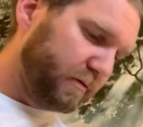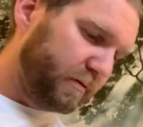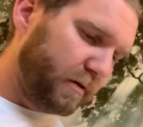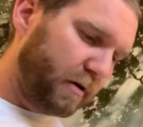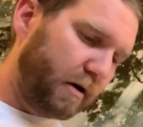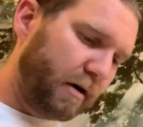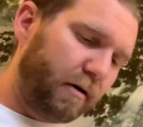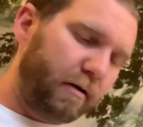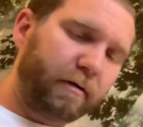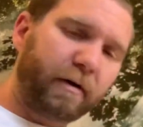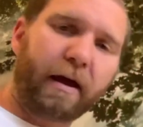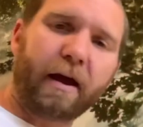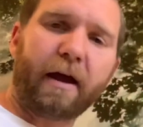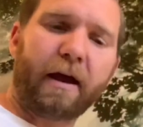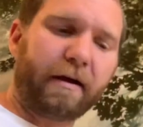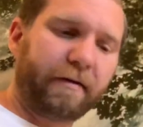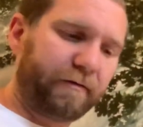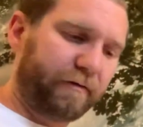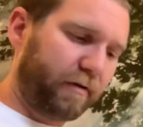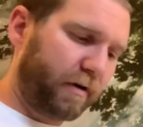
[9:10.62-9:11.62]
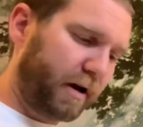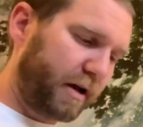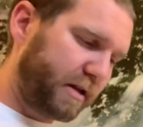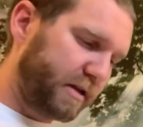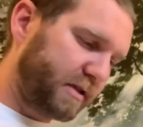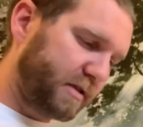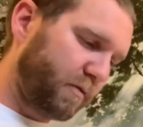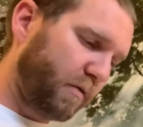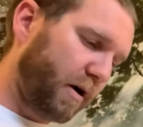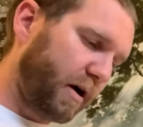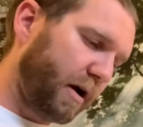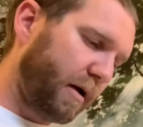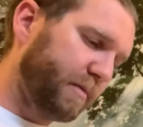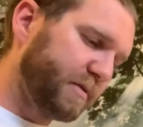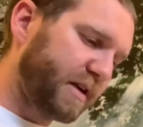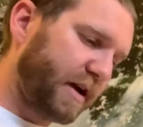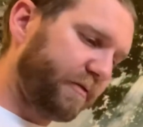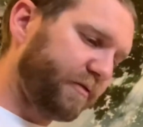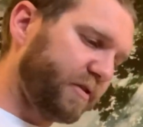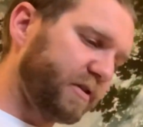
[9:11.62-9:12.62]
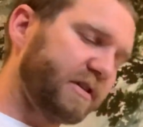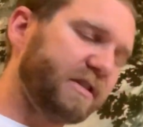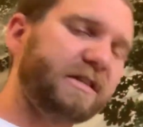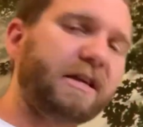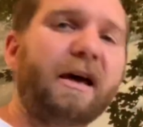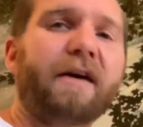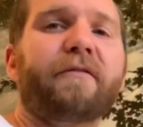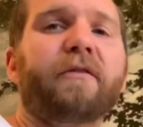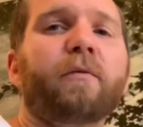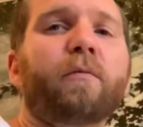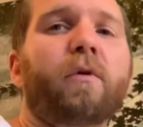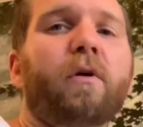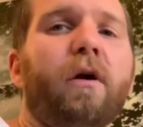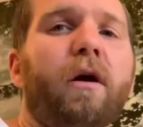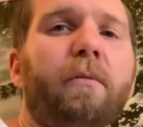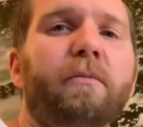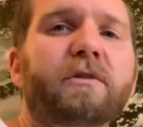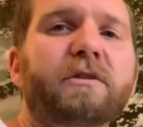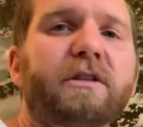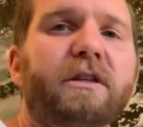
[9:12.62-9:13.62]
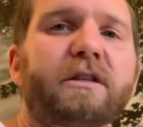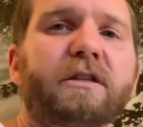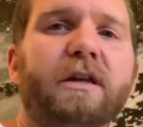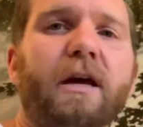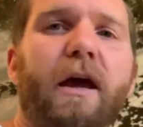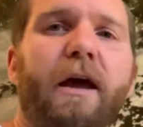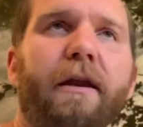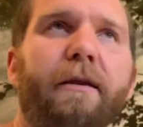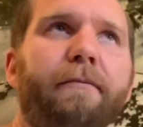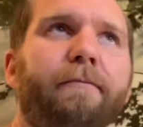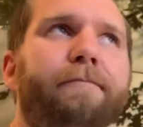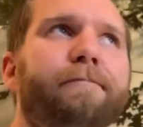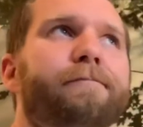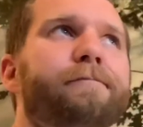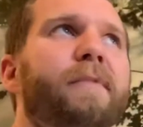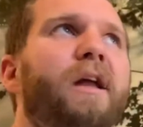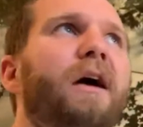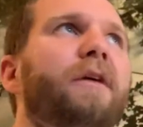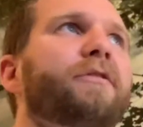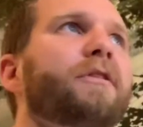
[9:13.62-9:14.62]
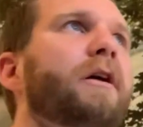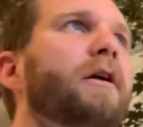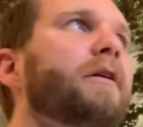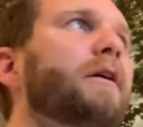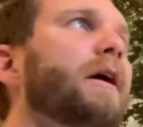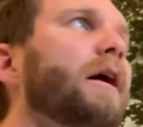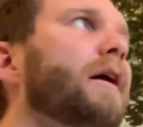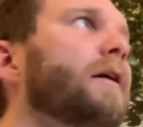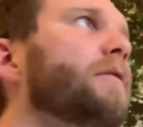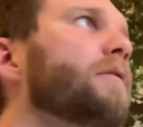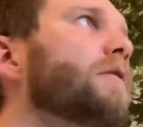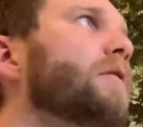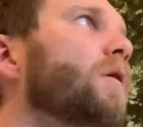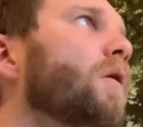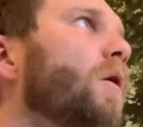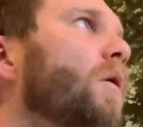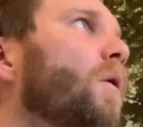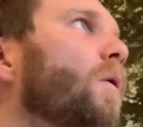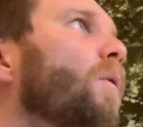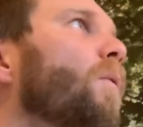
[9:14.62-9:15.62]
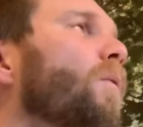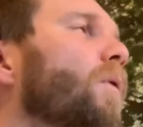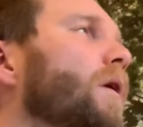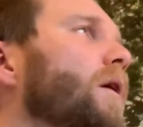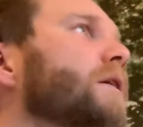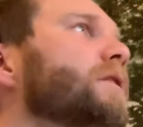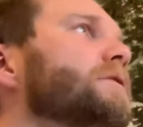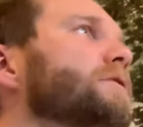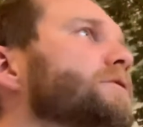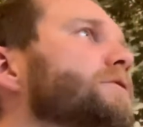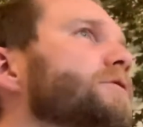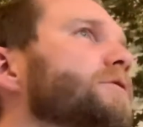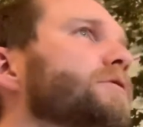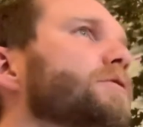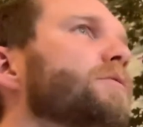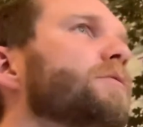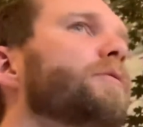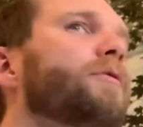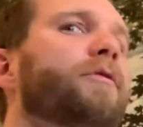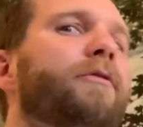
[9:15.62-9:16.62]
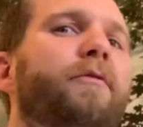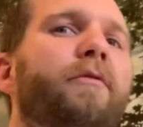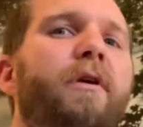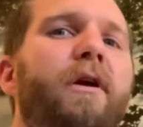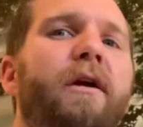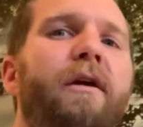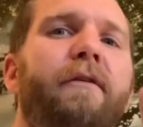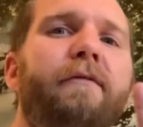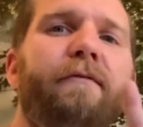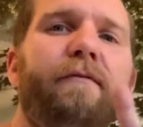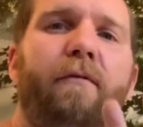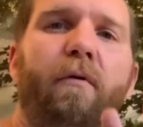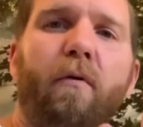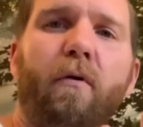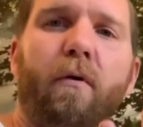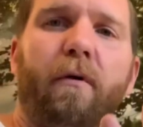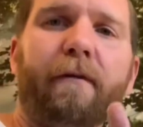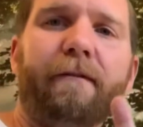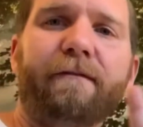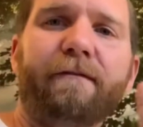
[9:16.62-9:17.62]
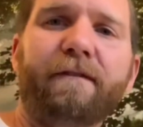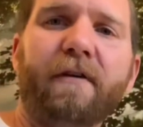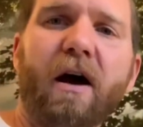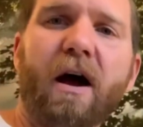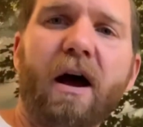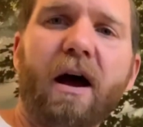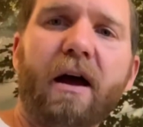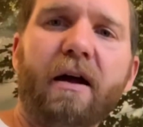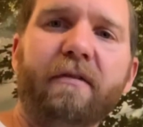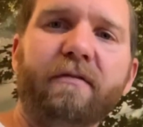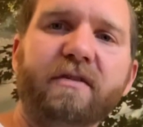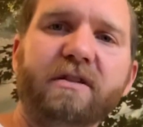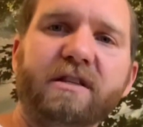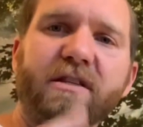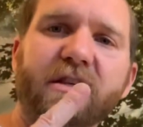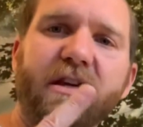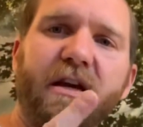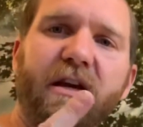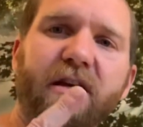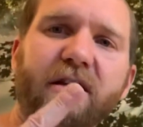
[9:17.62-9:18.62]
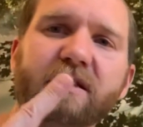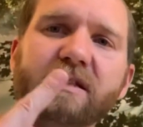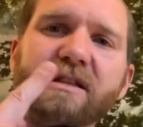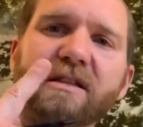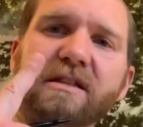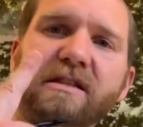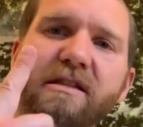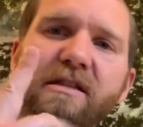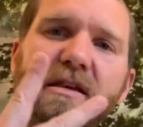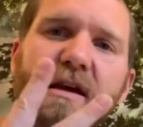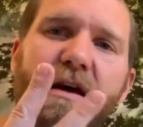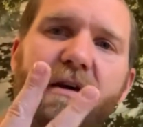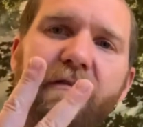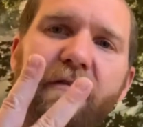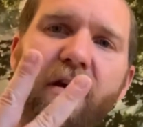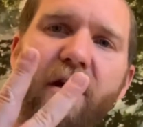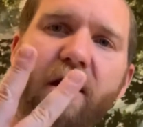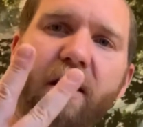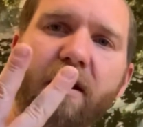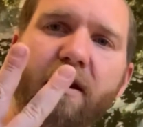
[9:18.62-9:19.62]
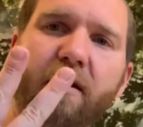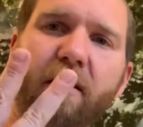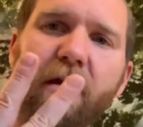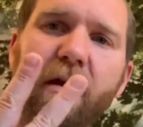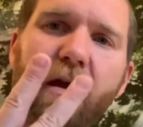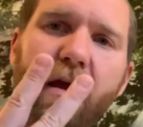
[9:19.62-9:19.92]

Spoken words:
Okay, friends, what comes after 7? We're almost to 10. Not there yet. 1, 2, 3, 4, 5, 6, 7,